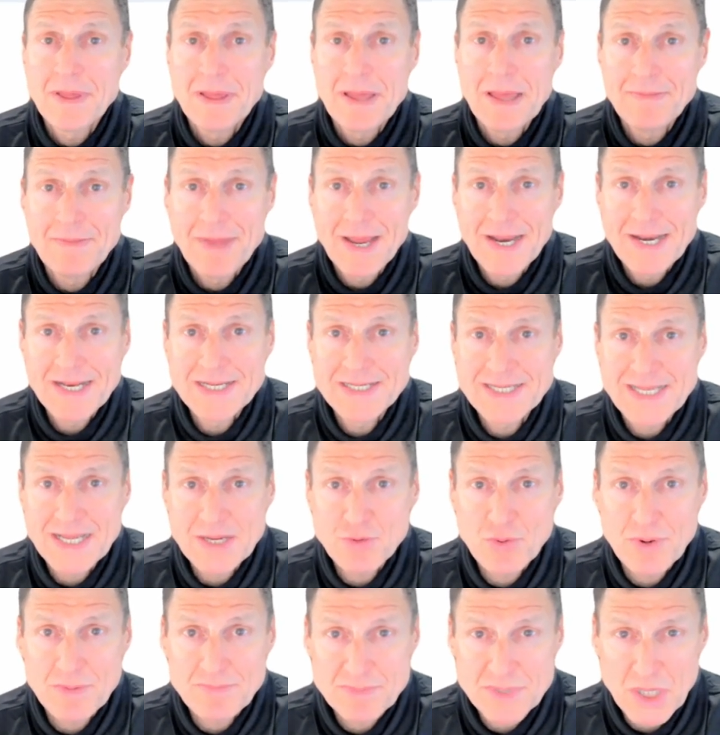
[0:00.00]
And that is the
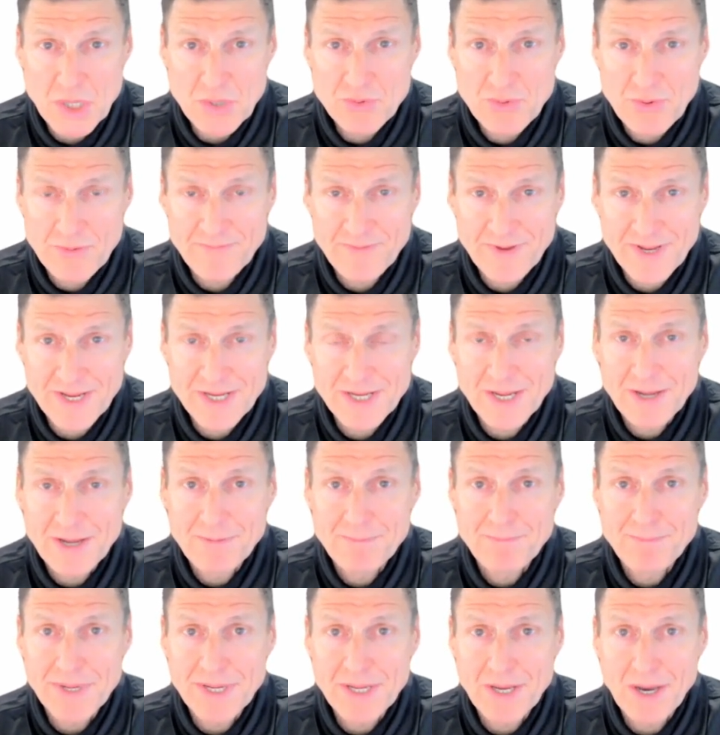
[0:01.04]
cryptography
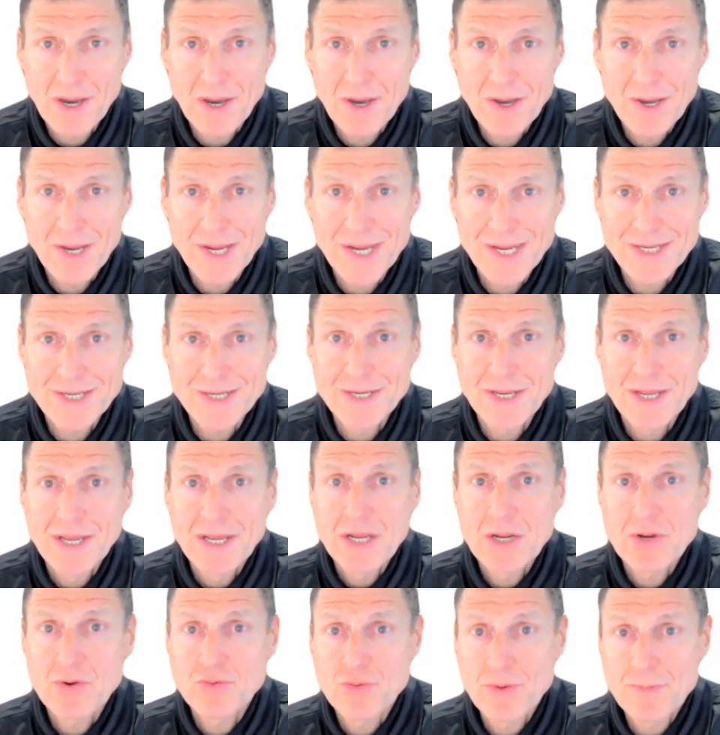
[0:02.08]
behind
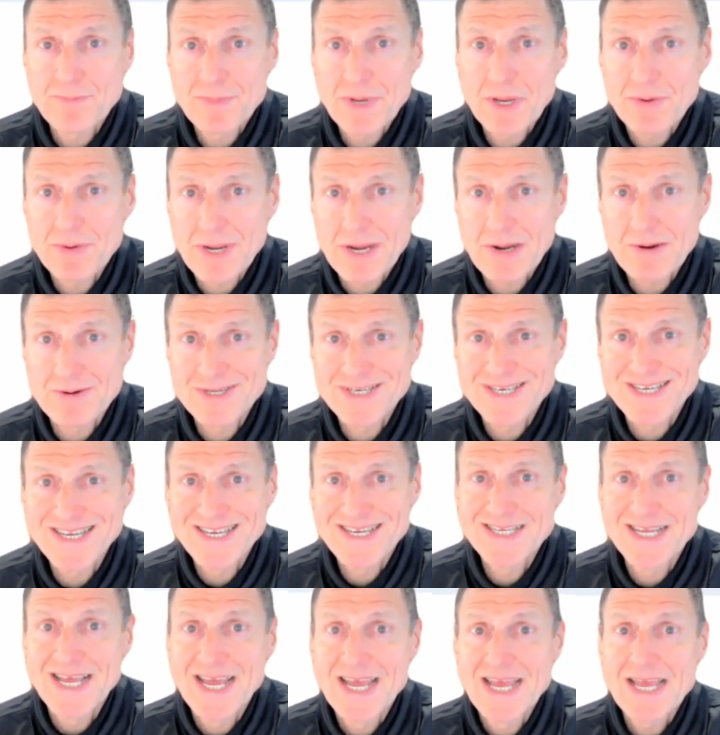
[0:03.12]

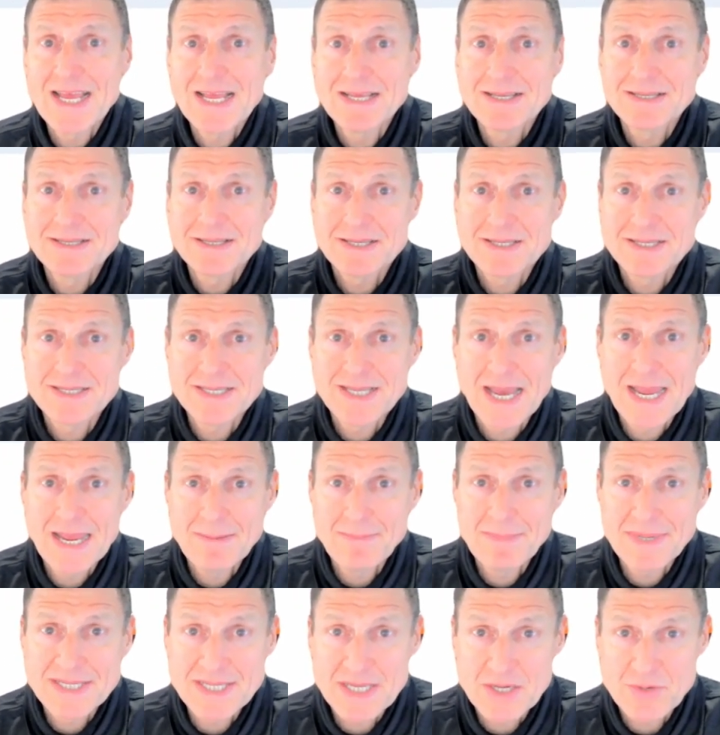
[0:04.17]
cryptocurrencies is the
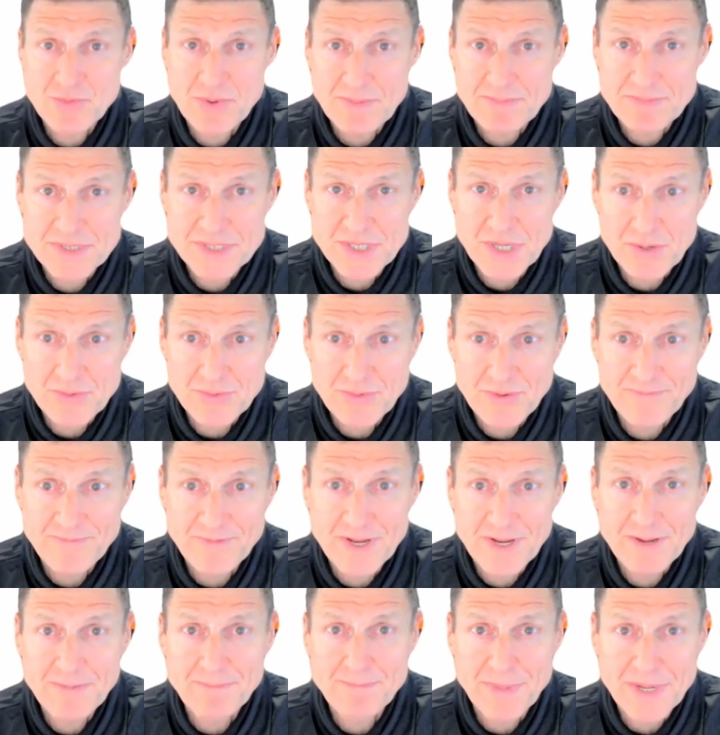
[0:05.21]
same as the
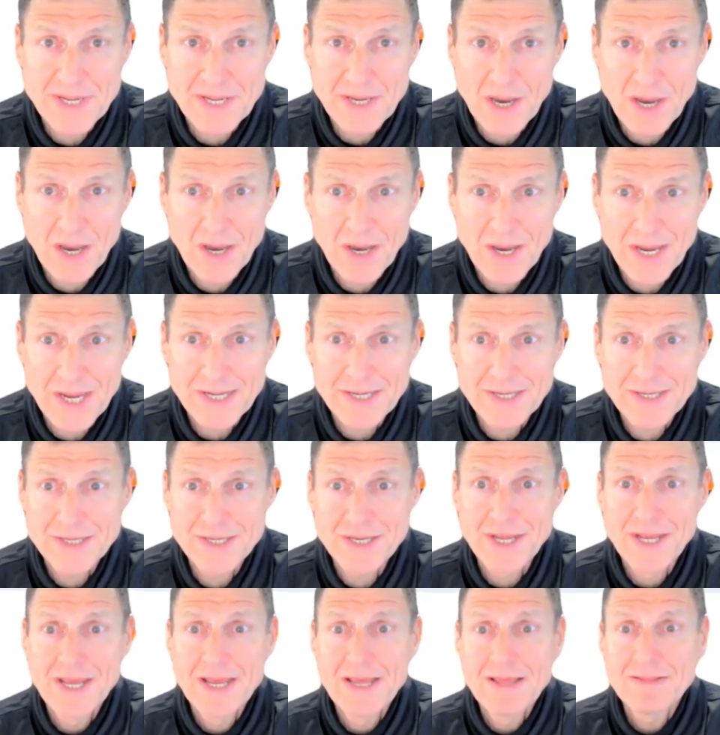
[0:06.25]
cryptography
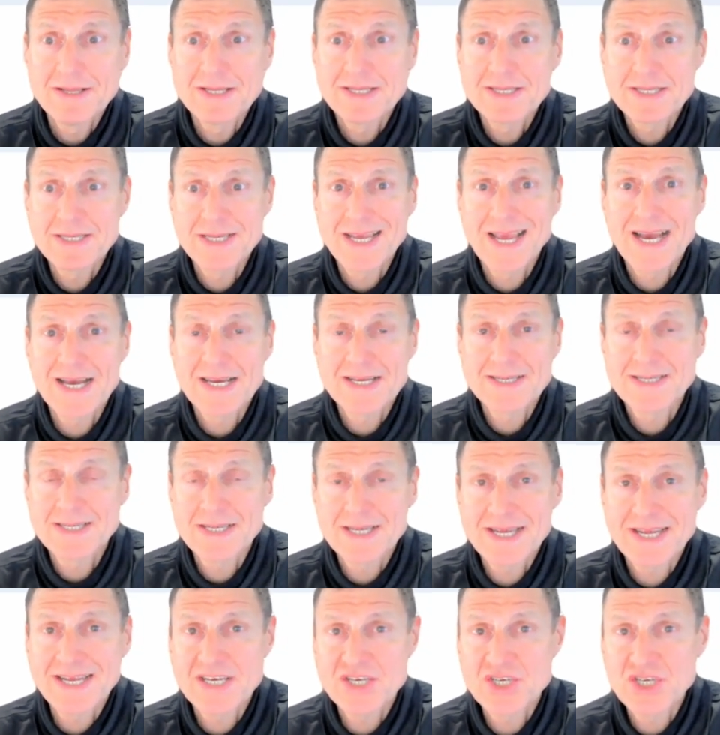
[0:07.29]
behind the
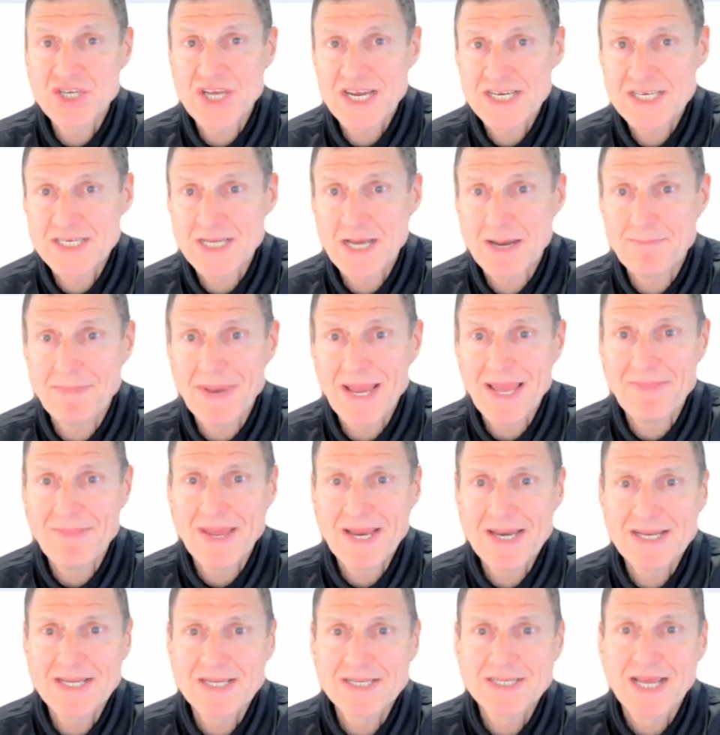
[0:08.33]
CRC checksum, and
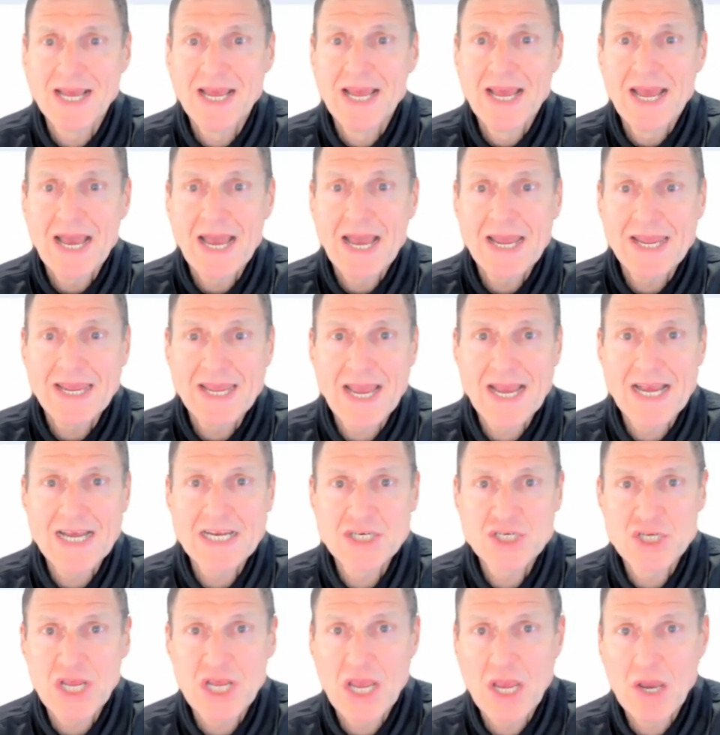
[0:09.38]
that is a
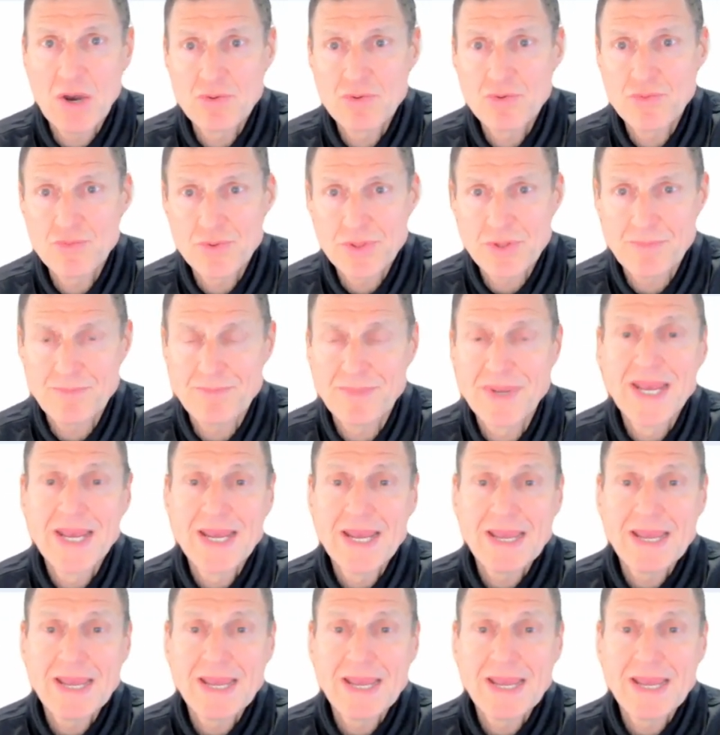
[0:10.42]
hash algorithm.